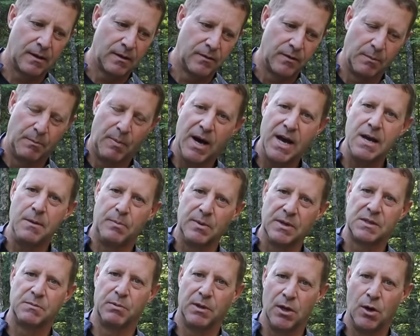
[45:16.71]
the pipe
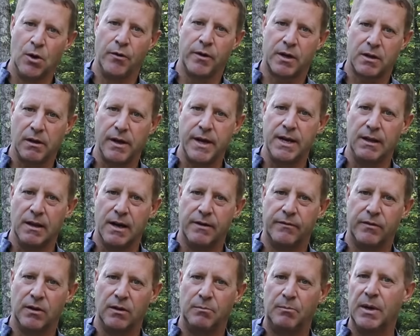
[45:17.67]
is below the clay
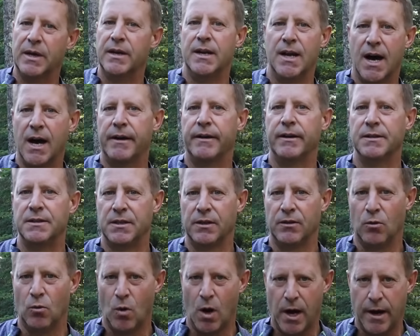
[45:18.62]
level, but not into
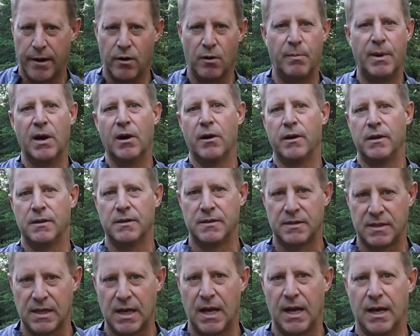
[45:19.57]
the water-bearing
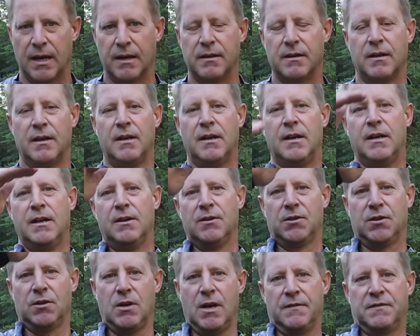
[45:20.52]
sand.
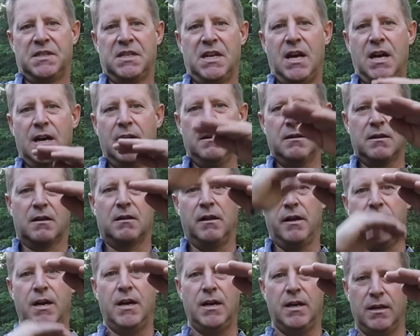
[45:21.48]
So you have sand,
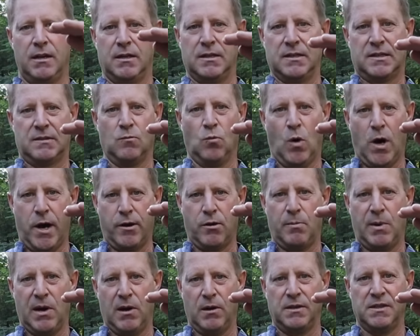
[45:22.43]
clay, and
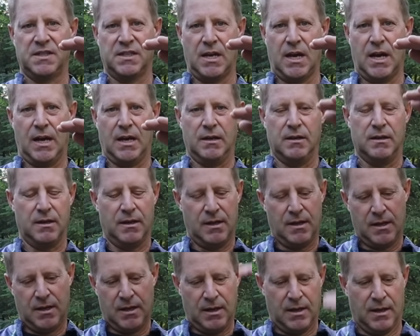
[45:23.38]
water-bearing sand.
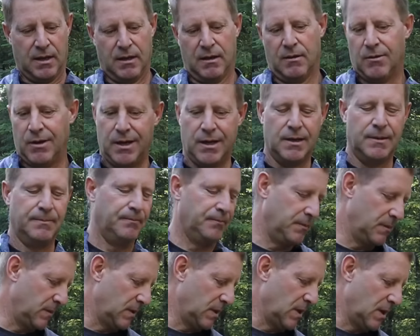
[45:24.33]
Well,
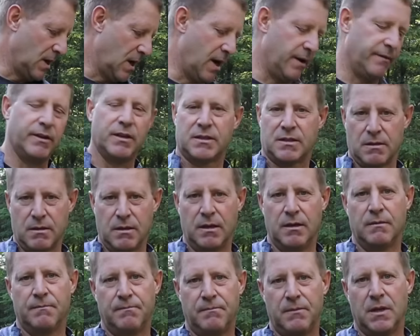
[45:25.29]

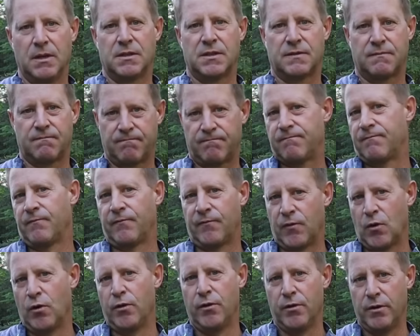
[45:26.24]
obviously it's
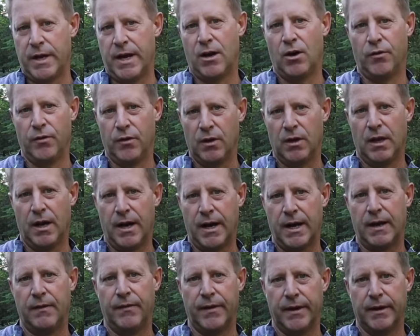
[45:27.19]
further down the
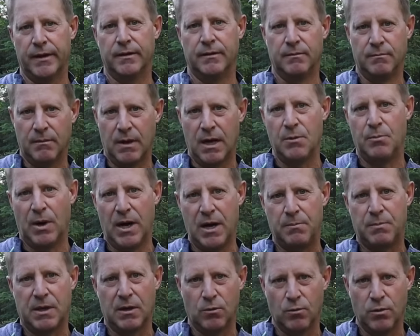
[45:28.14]
line than my
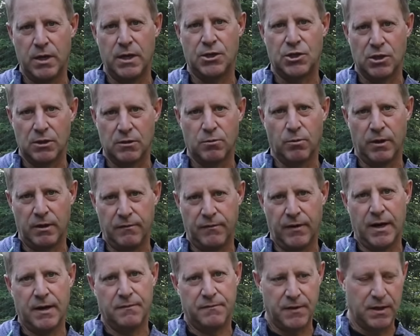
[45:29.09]
pipe can reach in
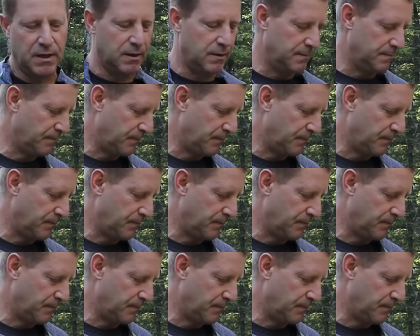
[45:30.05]
25 feet.